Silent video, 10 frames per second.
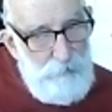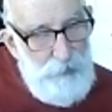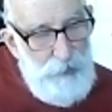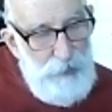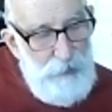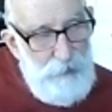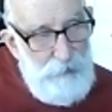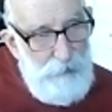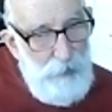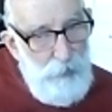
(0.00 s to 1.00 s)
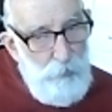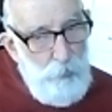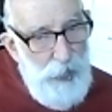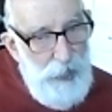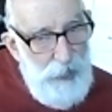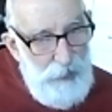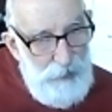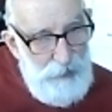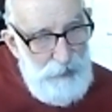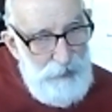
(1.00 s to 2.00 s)
be
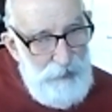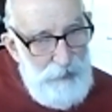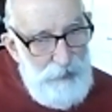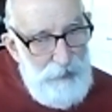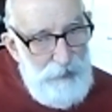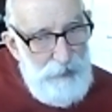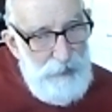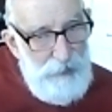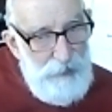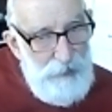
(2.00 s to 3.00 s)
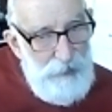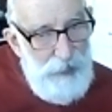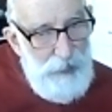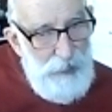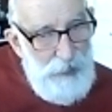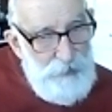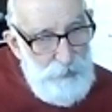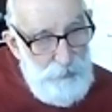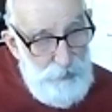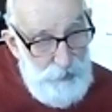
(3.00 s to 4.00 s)
aware, as
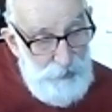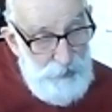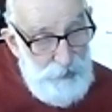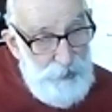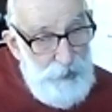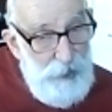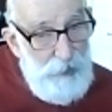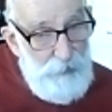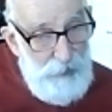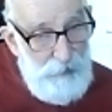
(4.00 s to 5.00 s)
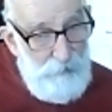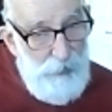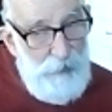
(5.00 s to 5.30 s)
you were just describing,